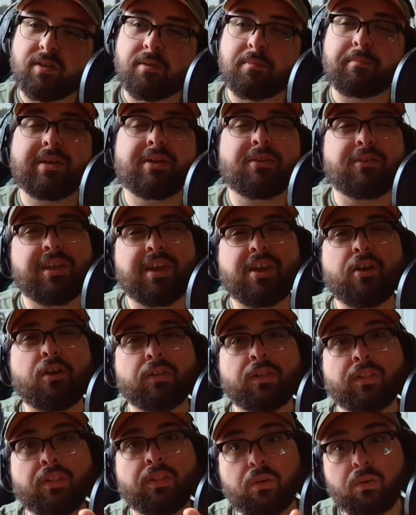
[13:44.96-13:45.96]
We're building
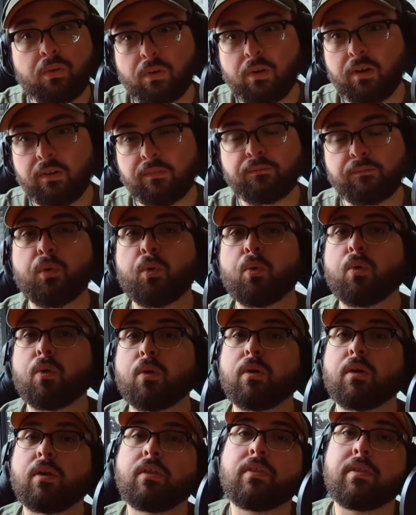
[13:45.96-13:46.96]
our lore
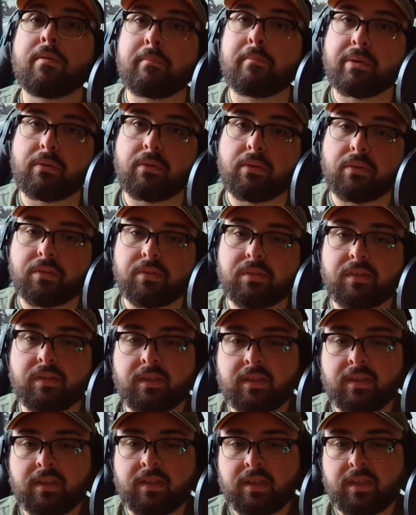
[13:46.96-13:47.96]
for the bulls.
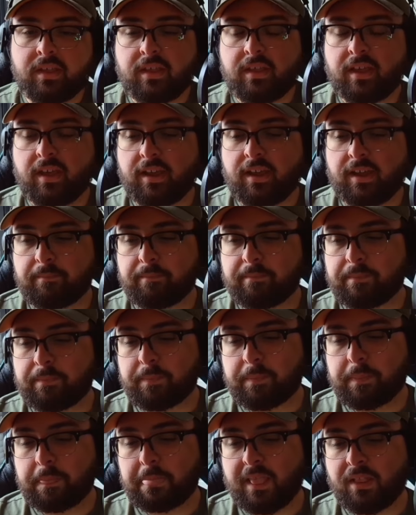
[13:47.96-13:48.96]

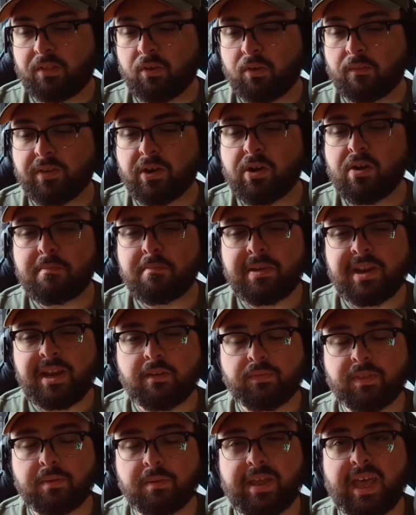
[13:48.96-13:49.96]
So if there aren't
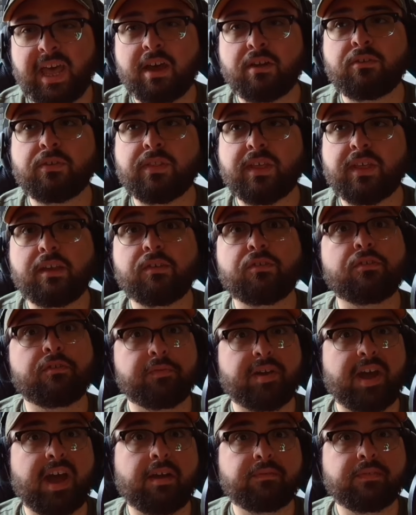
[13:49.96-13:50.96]
many of them, how do they
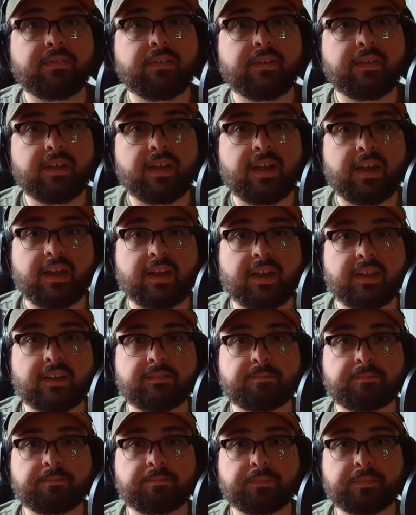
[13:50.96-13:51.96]
survive?
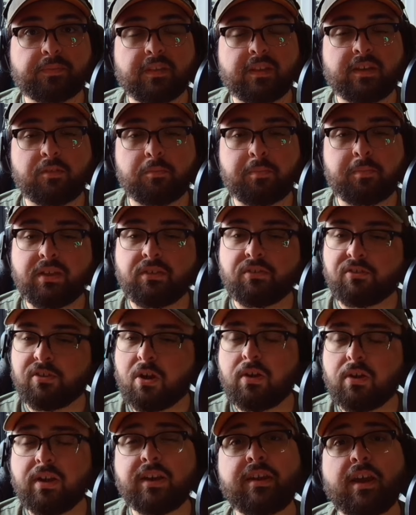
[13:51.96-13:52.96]
Because being
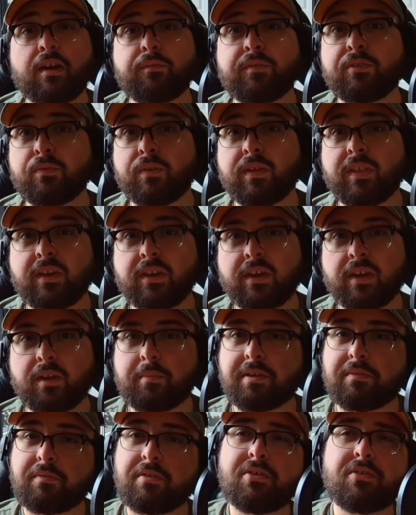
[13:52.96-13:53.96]
strong and tough is really
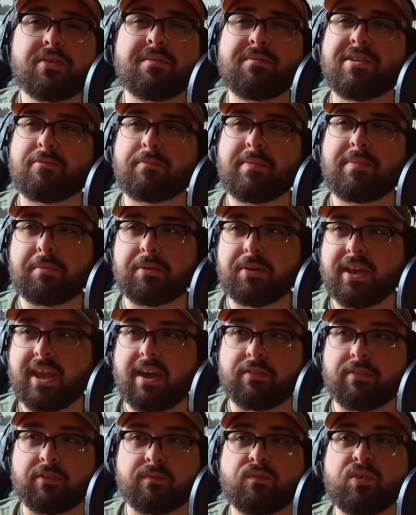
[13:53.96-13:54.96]
good, but if you don't have enough people to
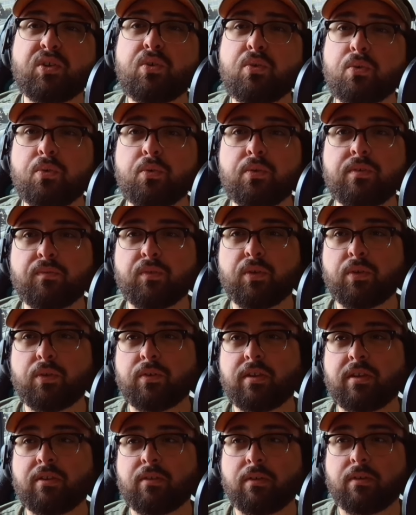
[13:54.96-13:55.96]
gather food
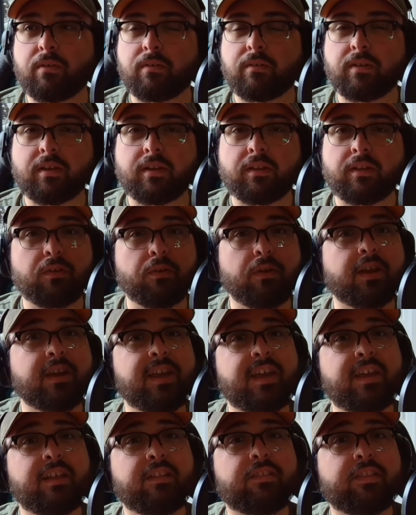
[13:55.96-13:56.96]
for your
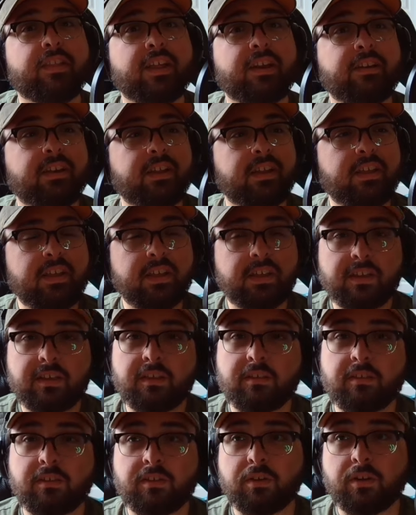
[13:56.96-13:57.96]
caloric needs, then
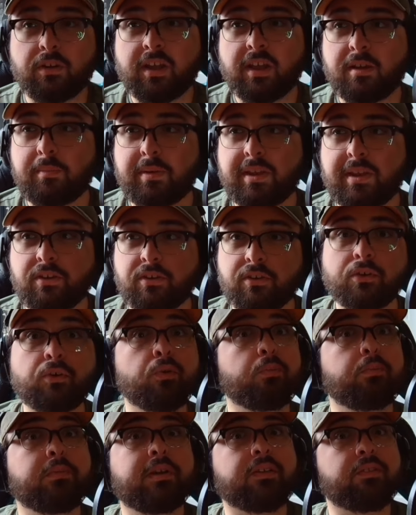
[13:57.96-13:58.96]
you're going to be
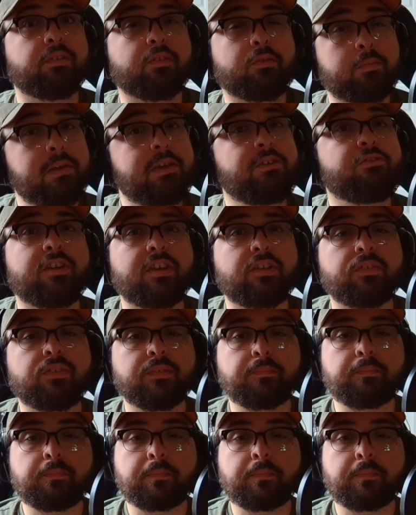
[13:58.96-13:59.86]
doomed as a species.